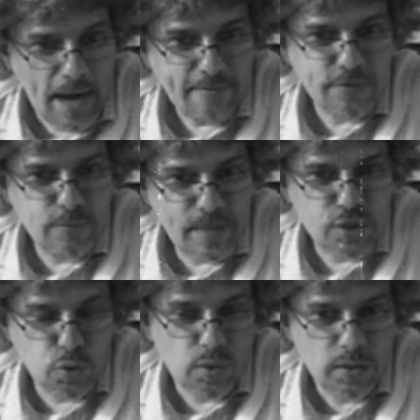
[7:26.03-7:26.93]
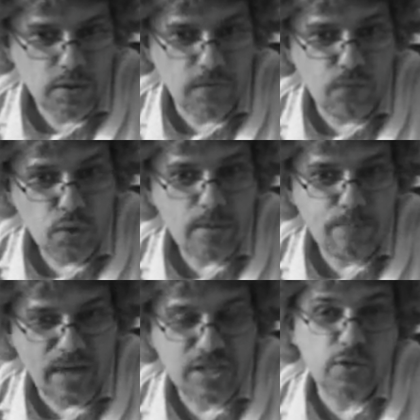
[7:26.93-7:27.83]
have to make sure the foot
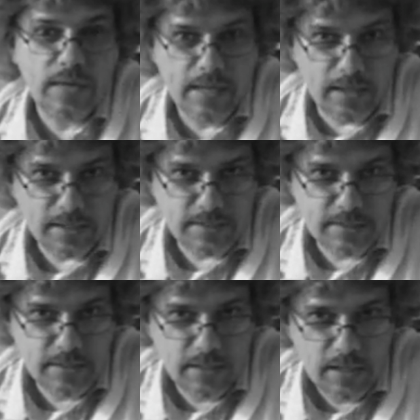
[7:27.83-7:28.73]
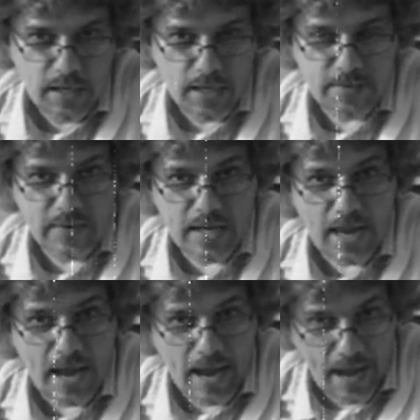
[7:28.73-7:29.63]
posture index is a very
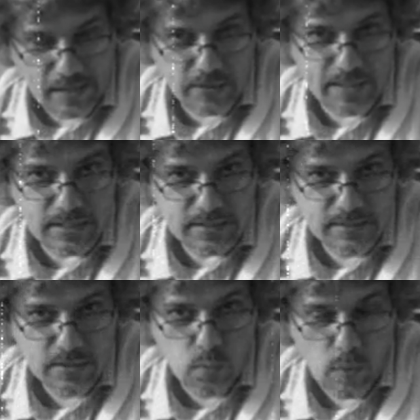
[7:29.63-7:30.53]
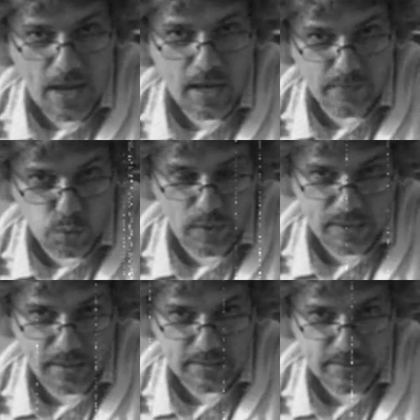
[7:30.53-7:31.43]
accurate way of doing
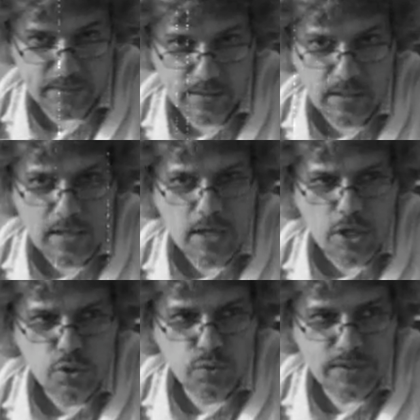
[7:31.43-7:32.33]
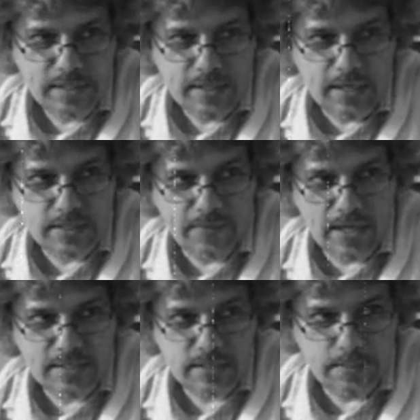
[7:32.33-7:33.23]
it. You see, it's a
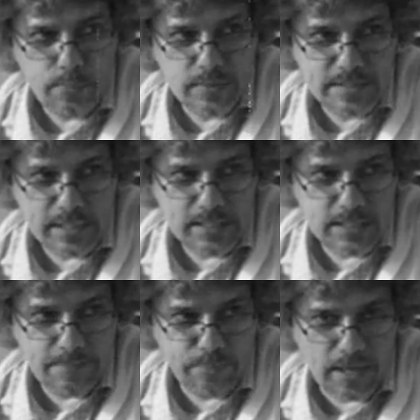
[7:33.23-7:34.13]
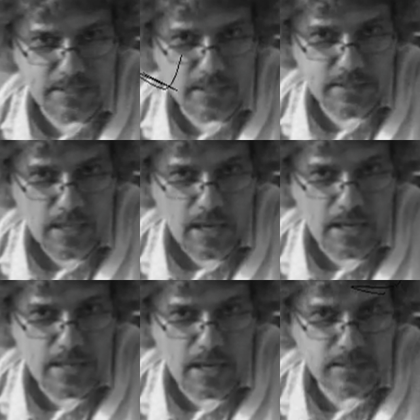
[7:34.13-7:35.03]
very simple 6-step process,
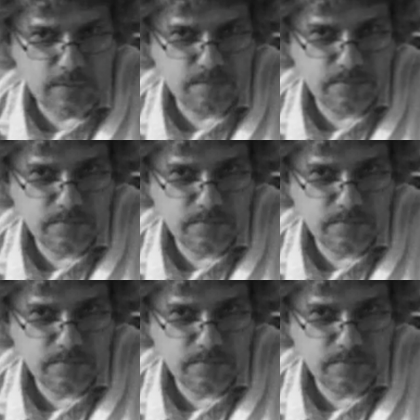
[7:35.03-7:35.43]
and that you